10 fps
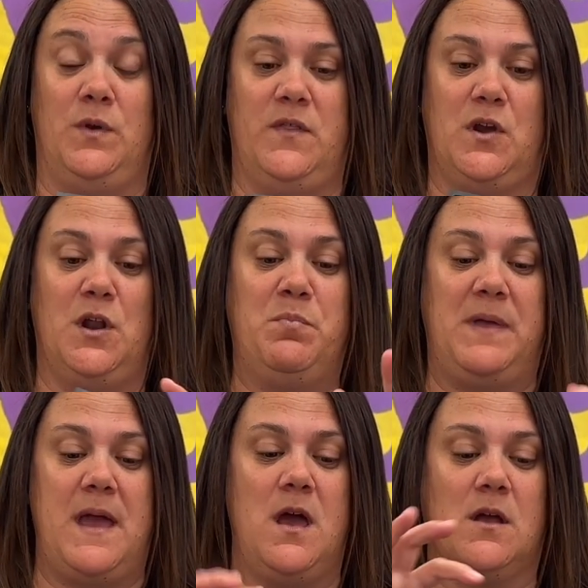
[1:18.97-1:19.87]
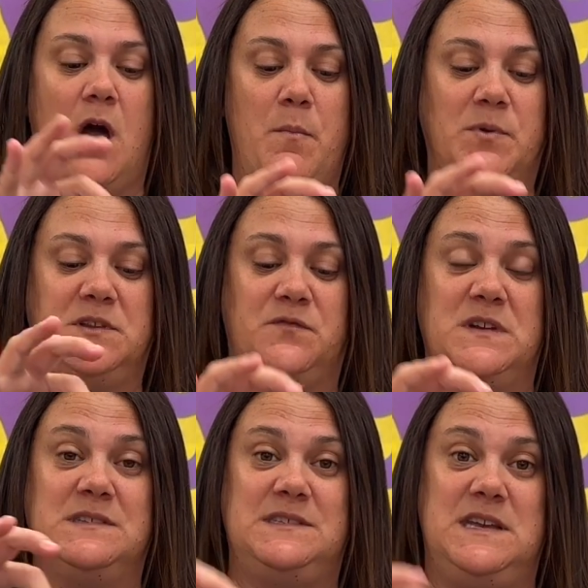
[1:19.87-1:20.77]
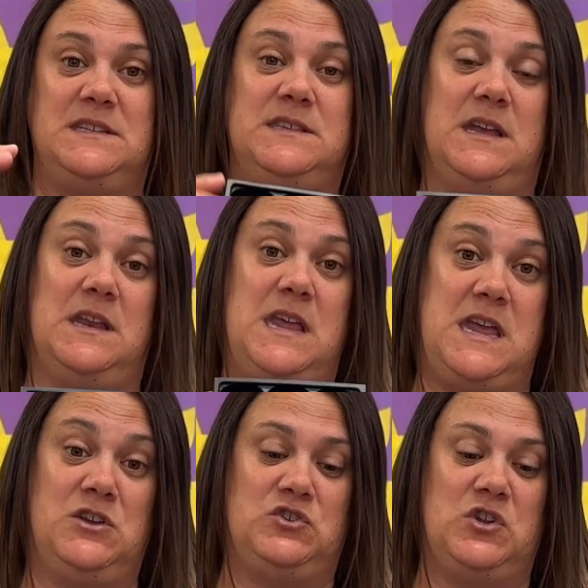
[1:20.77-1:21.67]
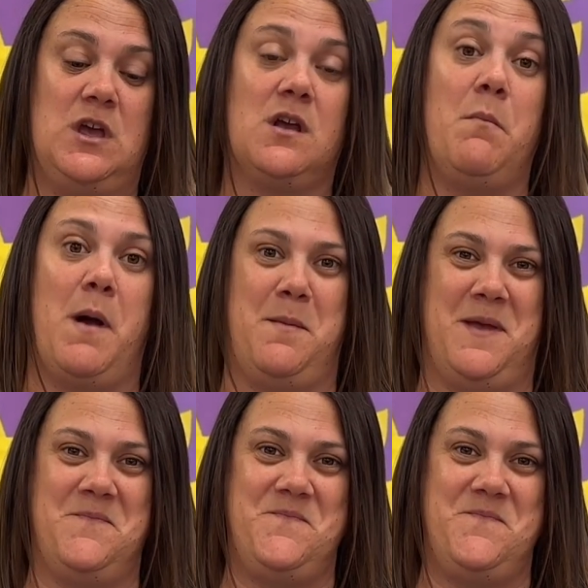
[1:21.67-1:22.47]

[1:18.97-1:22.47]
and they're going to plant a couple different seeds in each compartment.